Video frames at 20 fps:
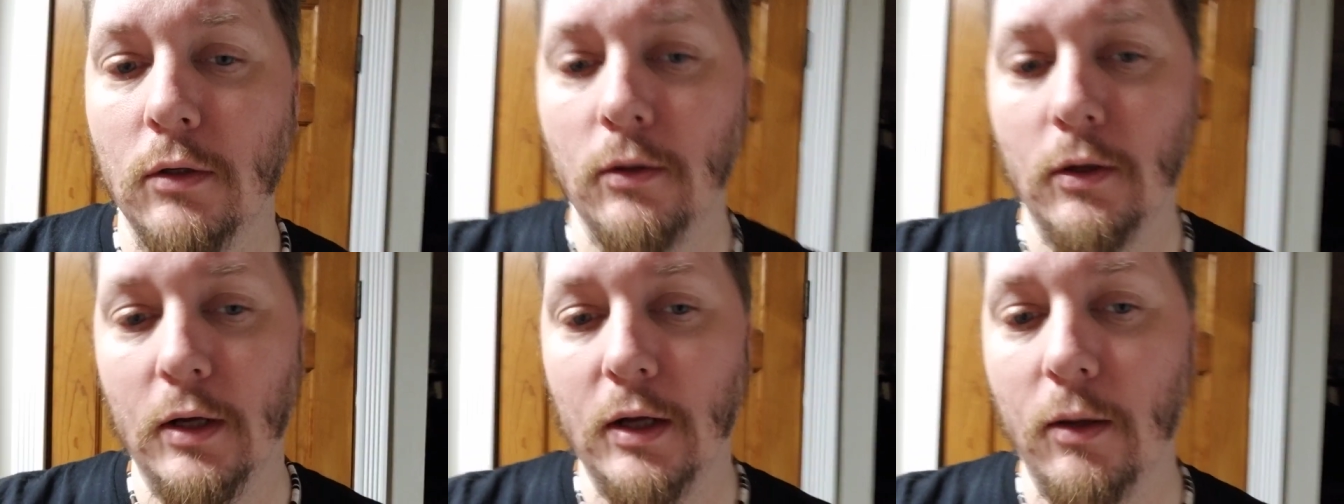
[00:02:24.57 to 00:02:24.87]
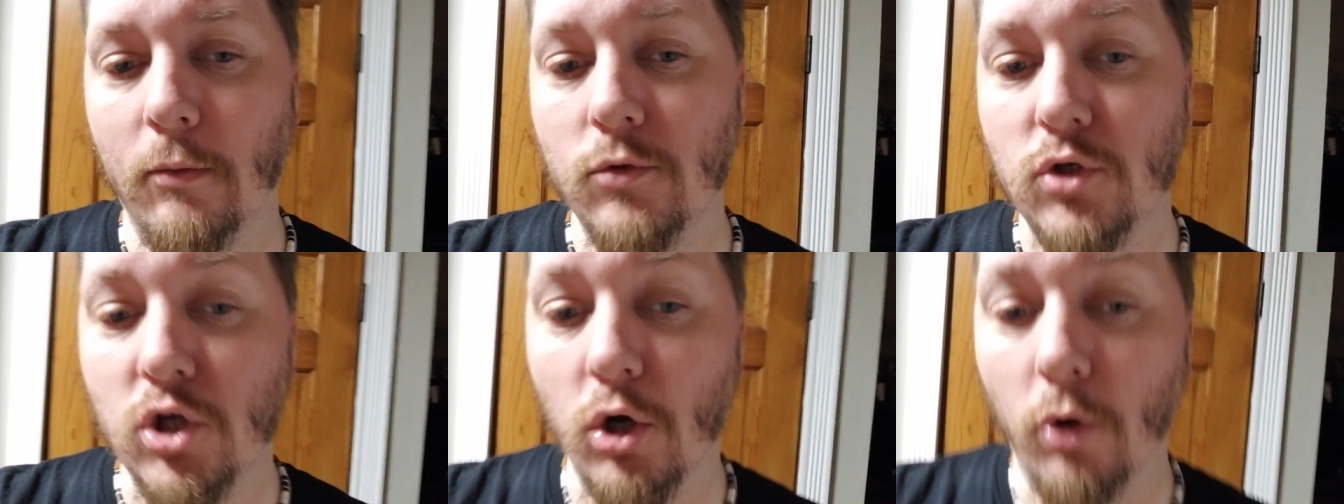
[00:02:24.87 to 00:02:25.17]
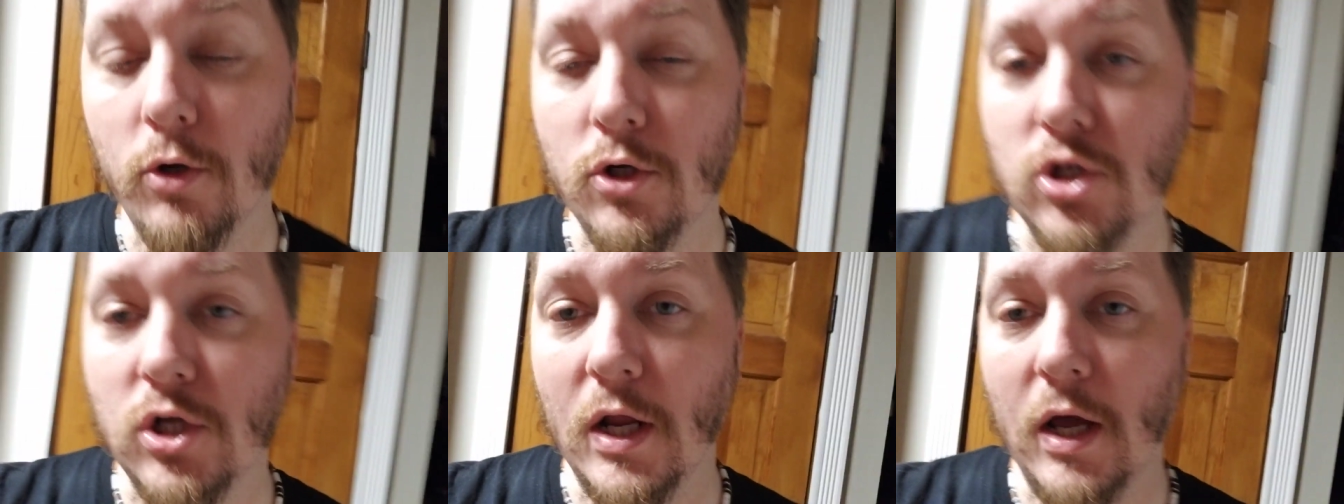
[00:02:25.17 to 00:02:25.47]
um,
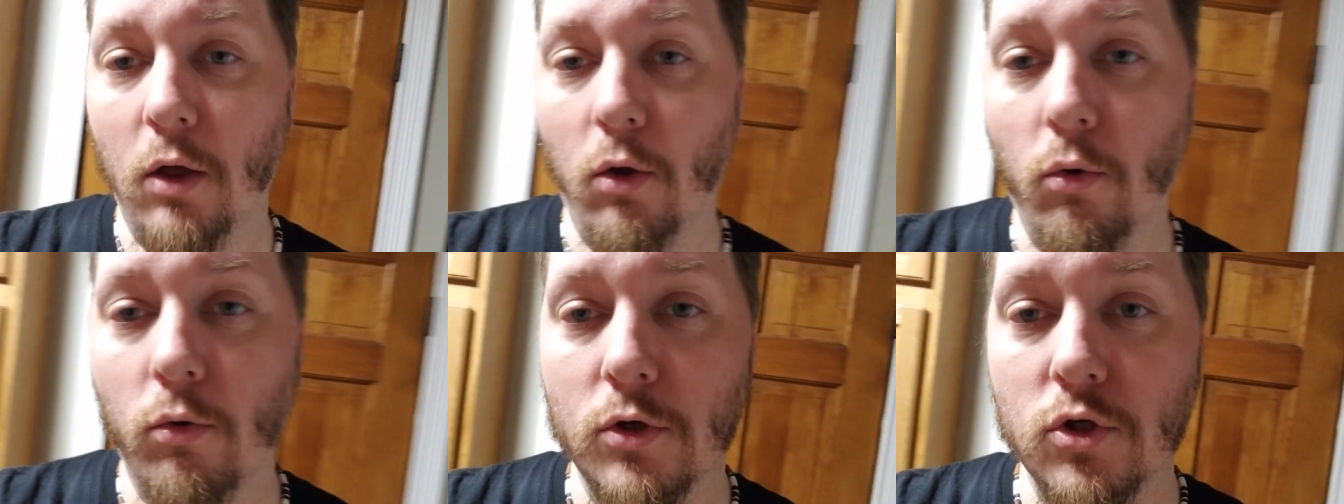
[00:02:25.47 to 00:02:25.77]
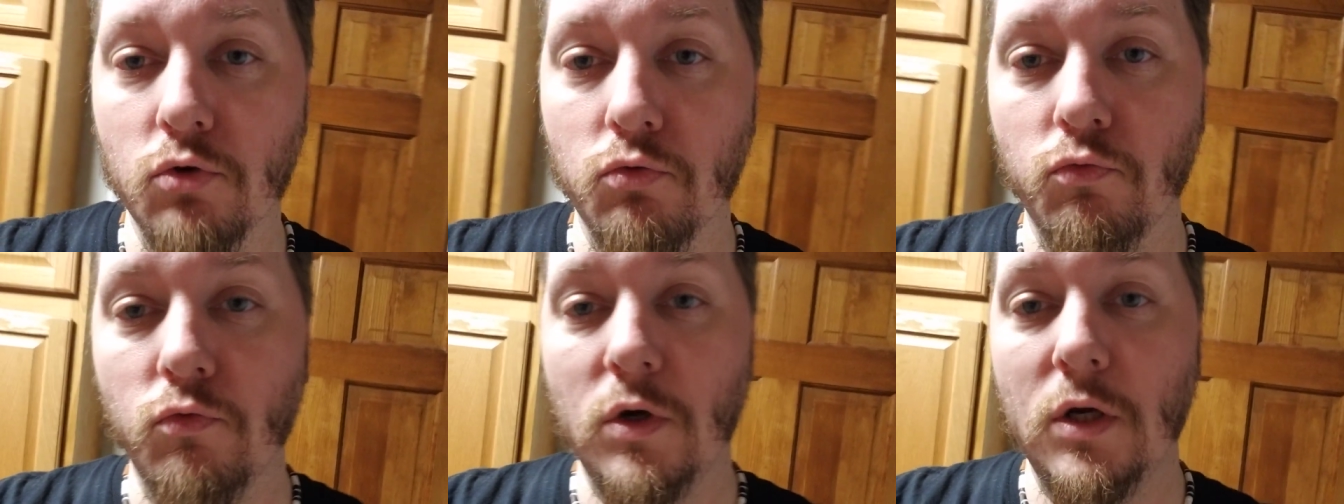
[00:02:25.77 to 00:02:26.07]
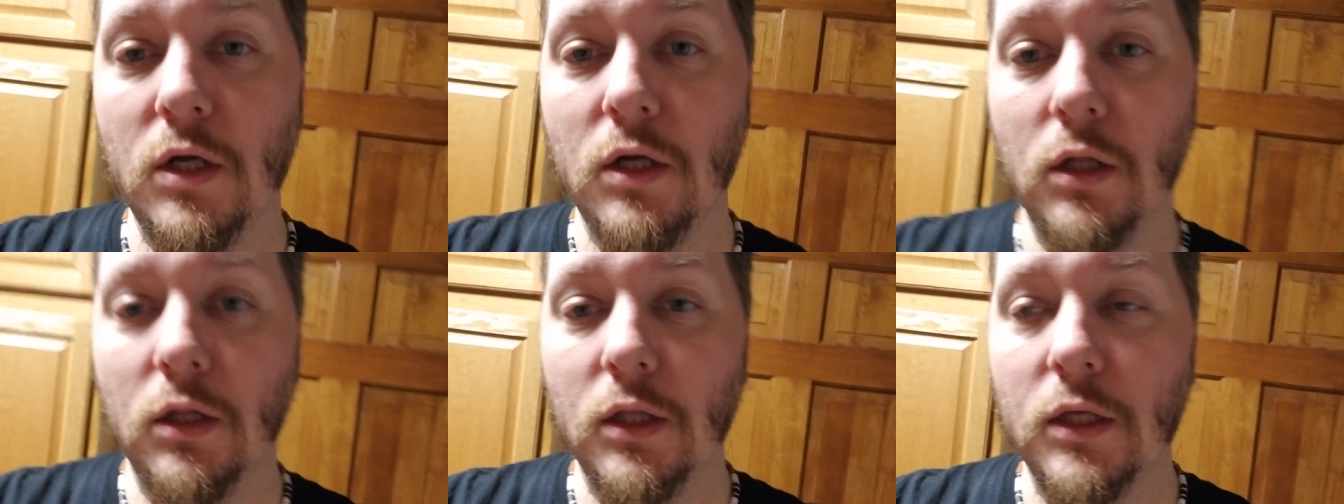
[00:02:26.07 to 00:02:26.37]
Joey Janela was
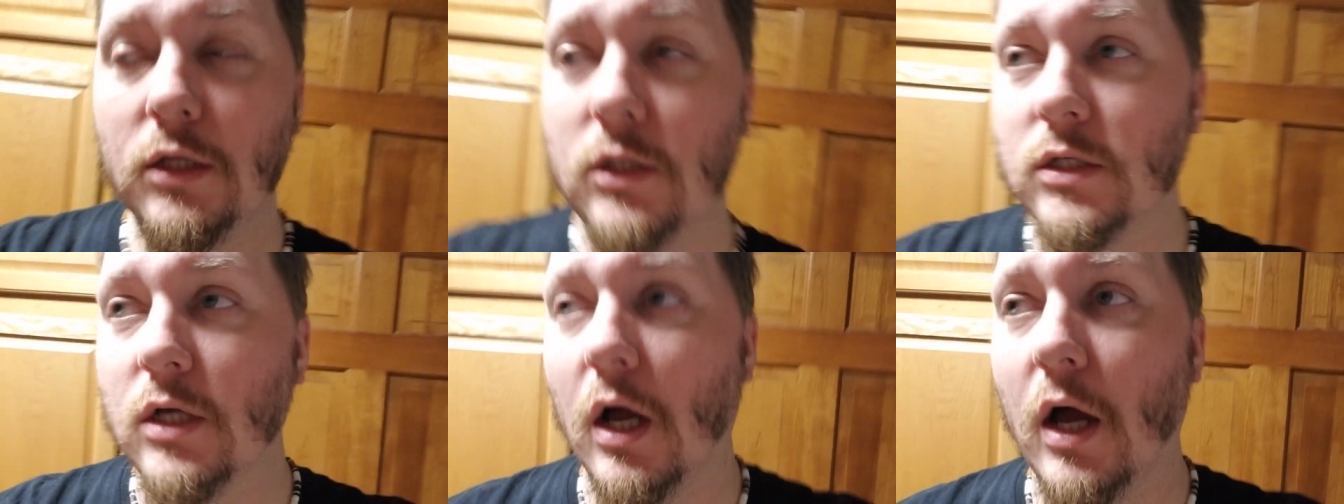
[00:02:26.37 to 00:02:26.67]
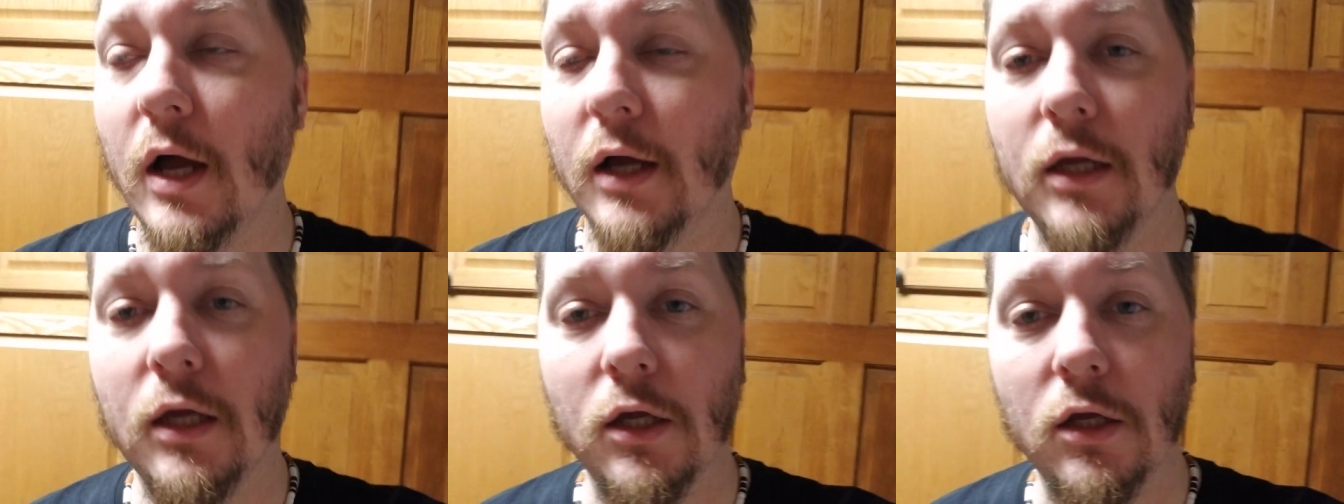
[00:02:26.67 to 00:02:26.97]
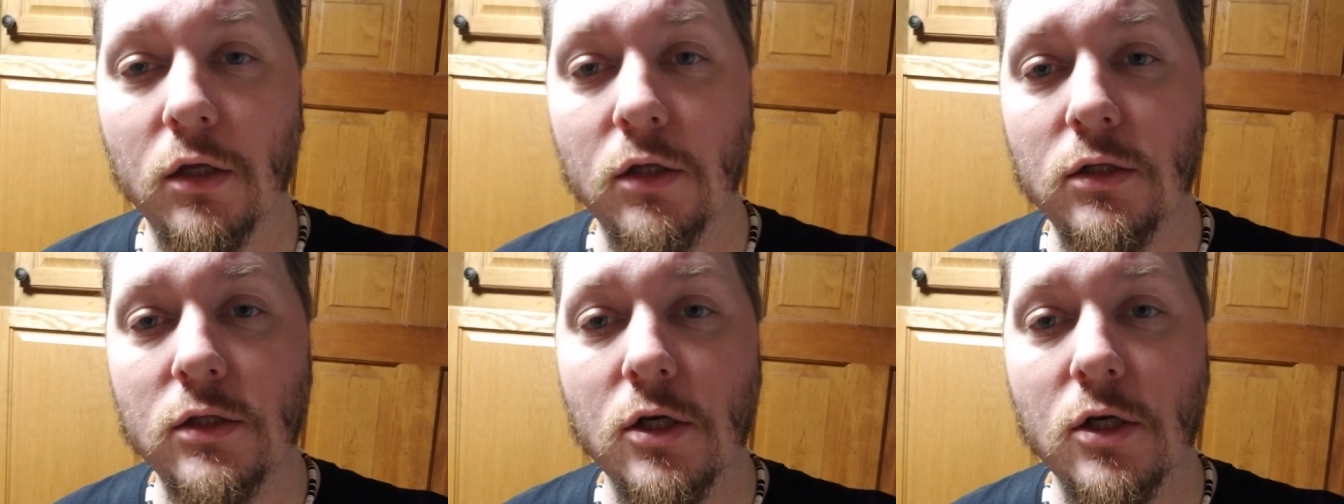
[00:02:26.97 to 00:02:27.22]
really talking